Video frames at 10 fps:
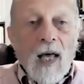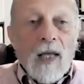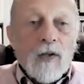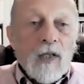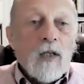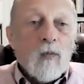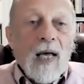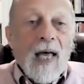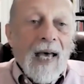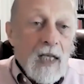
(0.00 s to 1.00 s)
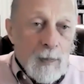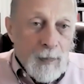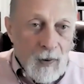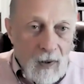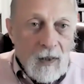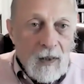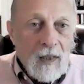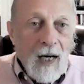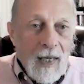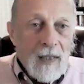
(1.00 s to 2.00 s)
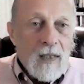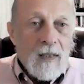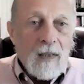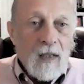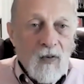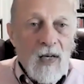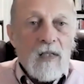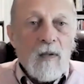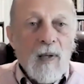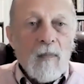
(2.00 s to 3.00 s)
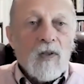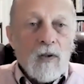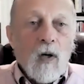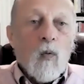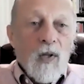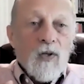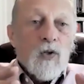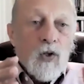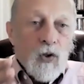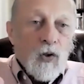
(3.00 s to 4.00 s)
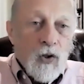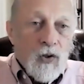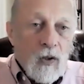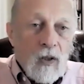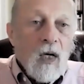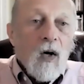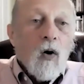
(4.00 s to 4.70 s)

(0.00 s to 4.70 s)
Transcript: And you need expert guidance and advice to be able to know whether you should or shouldn't